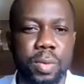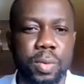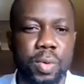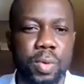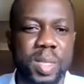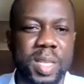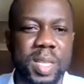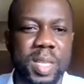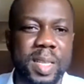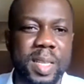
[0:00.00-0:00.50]

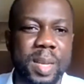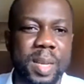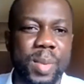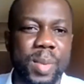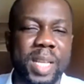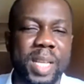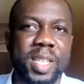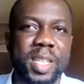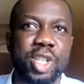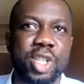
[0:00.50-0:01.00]
using a
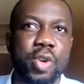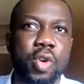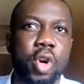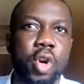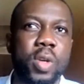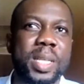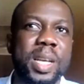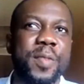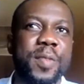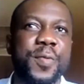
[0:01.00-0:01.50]
stabilization
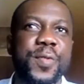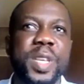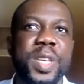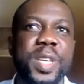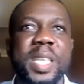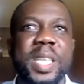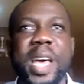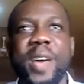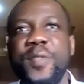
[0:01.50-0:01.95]
clause that frees